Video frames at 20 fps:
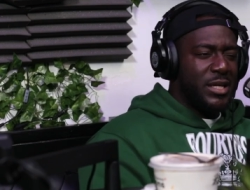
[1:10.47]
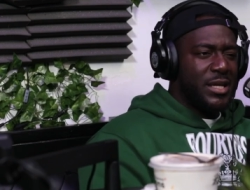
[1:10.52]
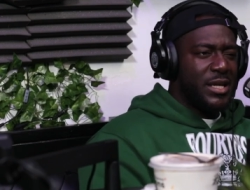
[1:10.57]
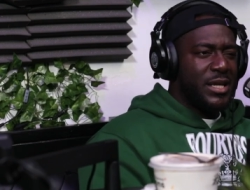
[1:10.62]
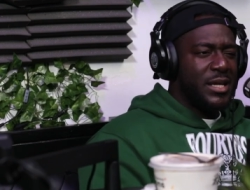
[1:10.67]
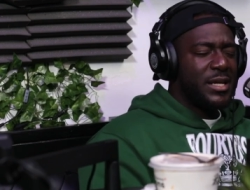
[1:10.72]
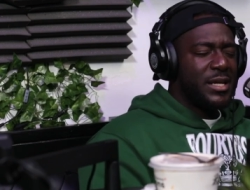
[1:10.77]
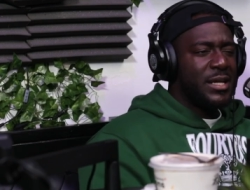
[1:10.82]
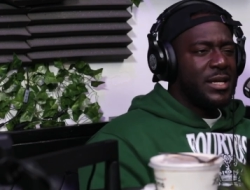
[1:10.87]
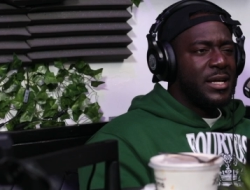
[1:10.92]

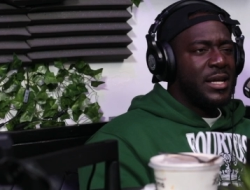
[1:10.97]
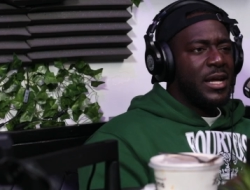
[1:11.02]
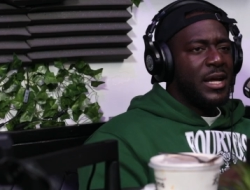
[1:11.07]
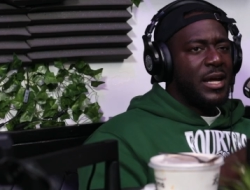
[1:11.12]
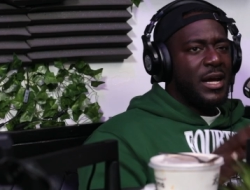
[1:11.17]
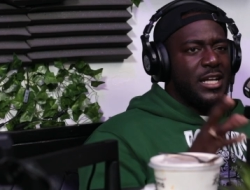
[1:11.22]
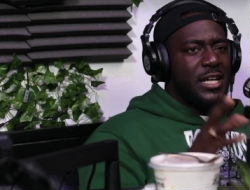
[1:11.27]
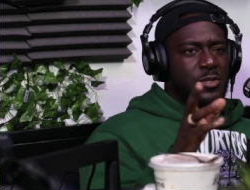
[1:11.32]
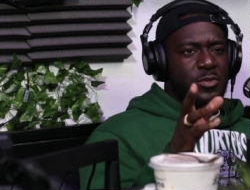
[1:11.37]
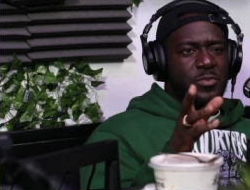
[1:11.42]
Here,
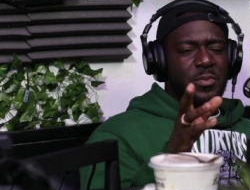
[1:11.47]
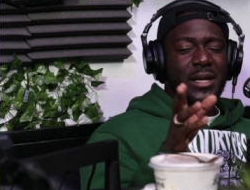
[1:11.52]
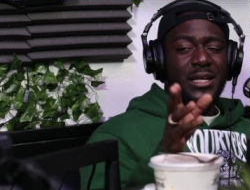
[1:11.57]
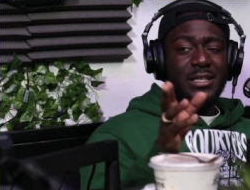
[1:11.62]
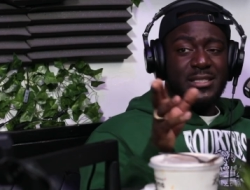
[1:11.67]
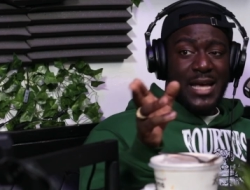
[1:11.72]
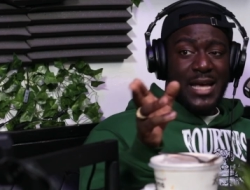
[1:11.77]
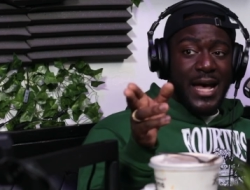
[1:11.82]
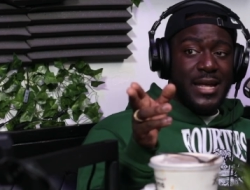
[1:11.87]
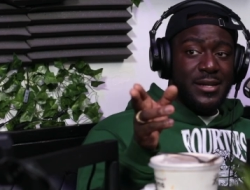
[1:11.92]
I was
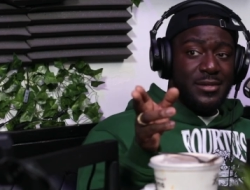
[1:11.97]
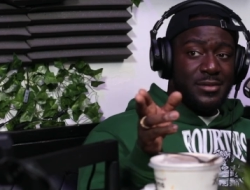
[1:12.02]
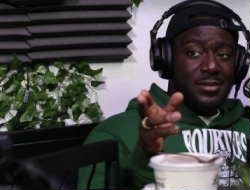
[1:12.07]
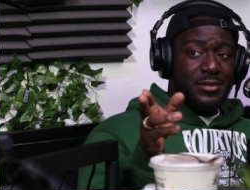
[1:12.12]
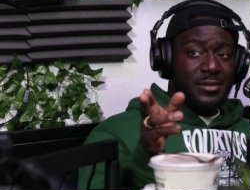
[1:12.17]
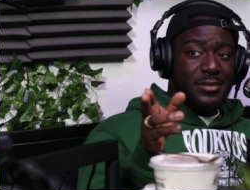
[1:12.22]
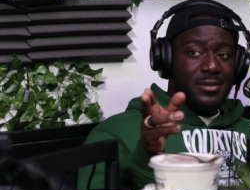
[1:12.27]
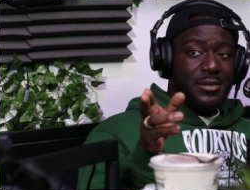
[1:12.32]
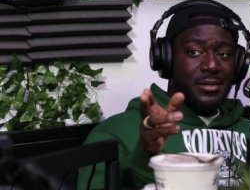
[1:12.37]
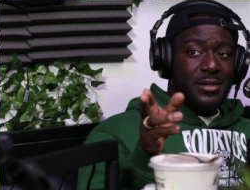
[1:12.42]
speaking to Ant
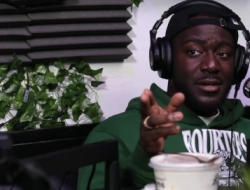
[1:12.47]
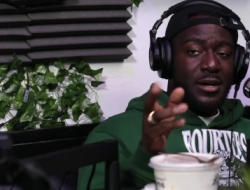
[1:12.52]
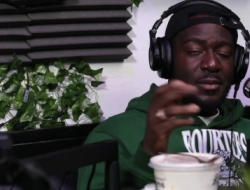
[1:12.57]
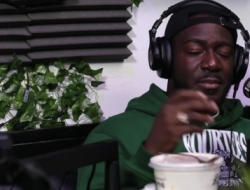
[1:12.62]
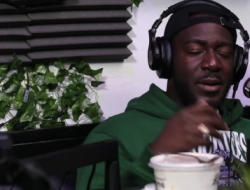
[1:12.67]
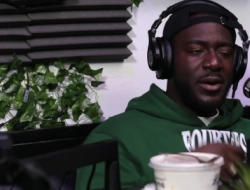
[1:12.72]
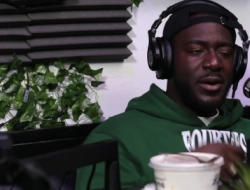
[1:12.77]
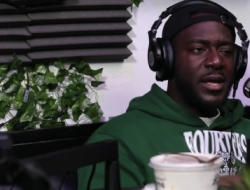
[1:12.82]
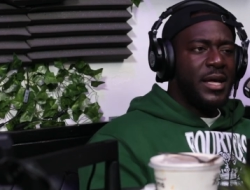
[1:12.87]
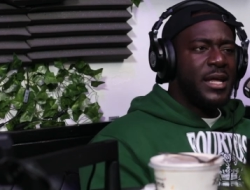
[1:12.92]

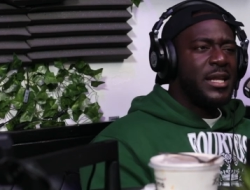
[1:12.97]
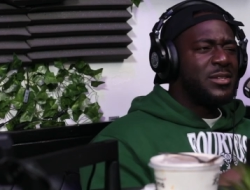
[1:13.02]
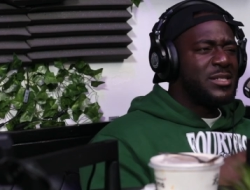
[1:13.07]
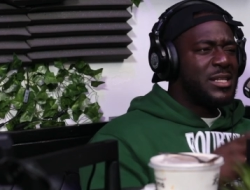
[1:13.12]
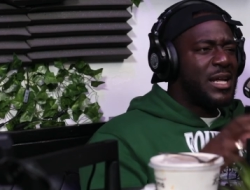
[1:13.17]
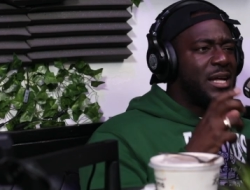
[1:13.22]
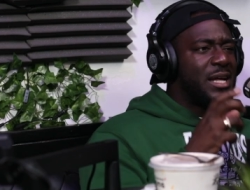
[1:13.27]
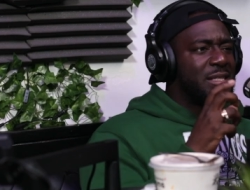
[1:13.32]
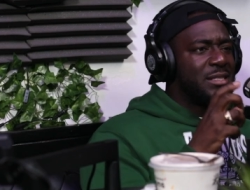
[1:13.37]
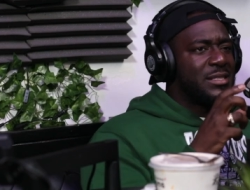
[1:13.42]
about it, and he's
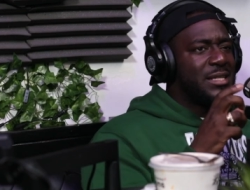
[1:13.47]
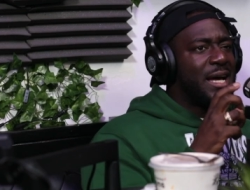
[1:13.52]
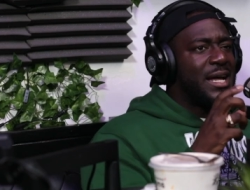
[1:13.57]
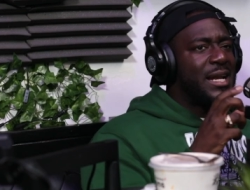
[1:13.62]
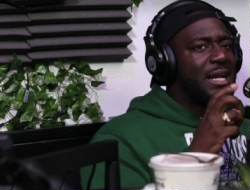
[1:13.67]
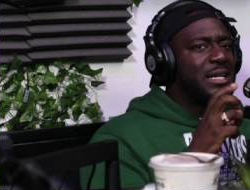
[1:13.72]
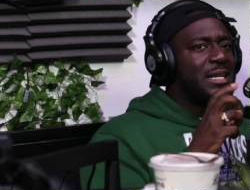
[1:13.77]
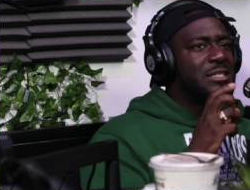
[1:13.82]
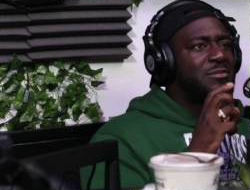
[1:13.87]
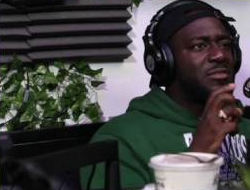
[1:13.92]
like,
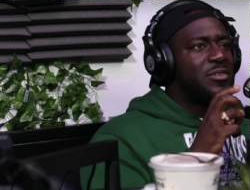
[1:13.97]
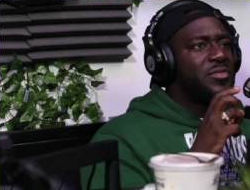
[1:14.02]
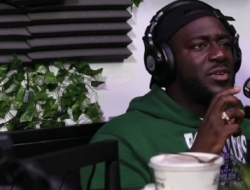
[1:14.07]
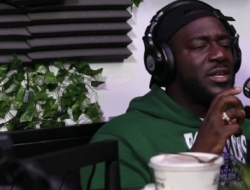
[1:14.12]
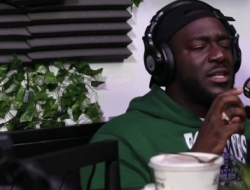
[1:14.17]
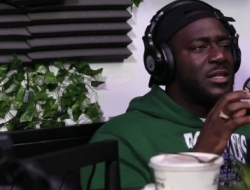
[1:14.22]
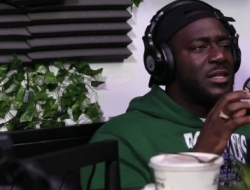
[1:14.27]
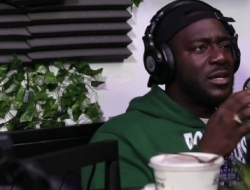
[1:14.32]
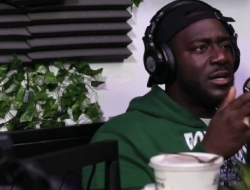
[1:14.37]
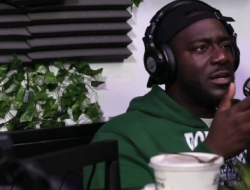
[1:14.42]
Thailand is
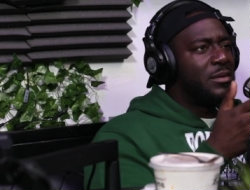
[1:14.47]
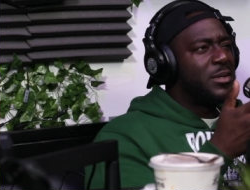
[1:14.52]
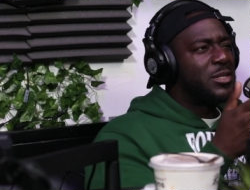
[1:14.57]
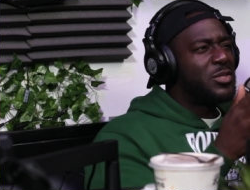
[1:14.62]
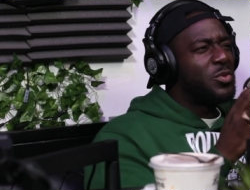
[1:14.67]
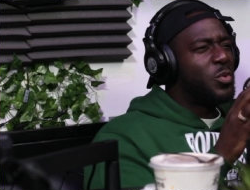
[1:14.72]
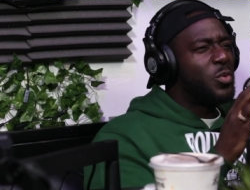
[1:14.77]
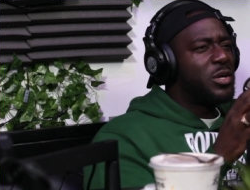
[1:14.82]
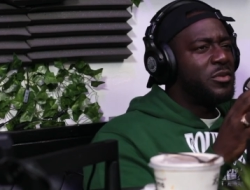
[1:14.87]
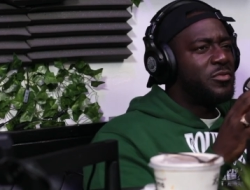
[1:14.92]
very um,
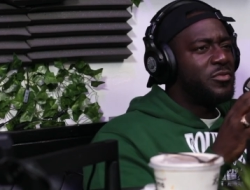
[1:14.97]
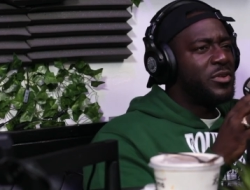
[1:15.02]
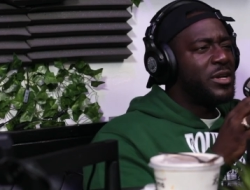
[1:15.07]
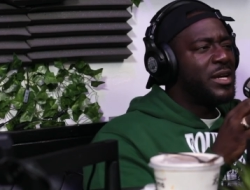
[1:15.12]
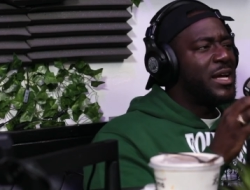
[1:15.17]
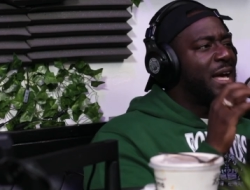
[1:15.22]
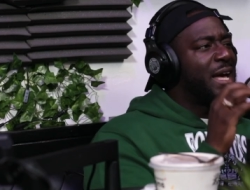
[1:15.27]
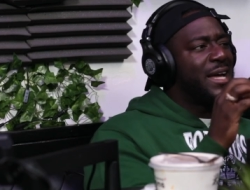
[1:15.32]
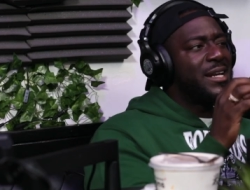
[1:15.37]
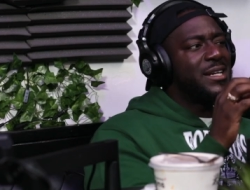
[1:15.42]
there's a word for it,
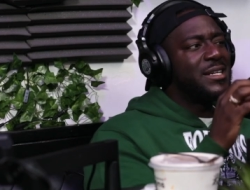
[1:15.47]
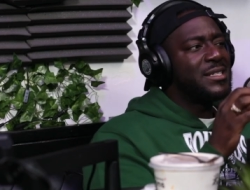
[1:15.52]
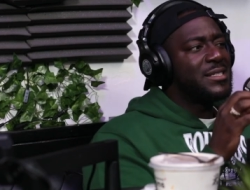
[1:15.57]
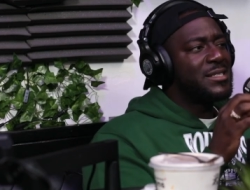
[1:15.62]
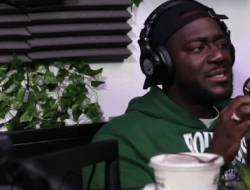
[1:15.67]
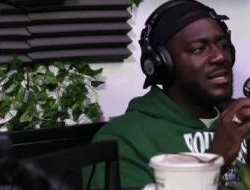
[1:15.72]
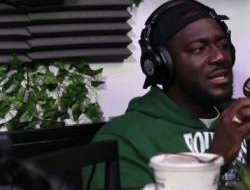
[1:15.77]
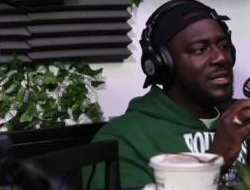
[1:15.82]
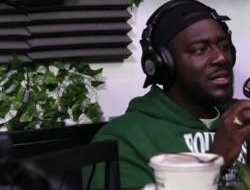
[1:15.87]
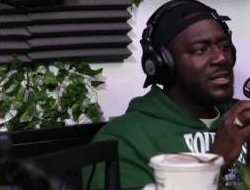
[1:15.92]

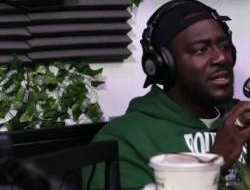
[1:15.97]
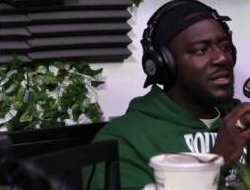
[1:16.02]
hedonistic.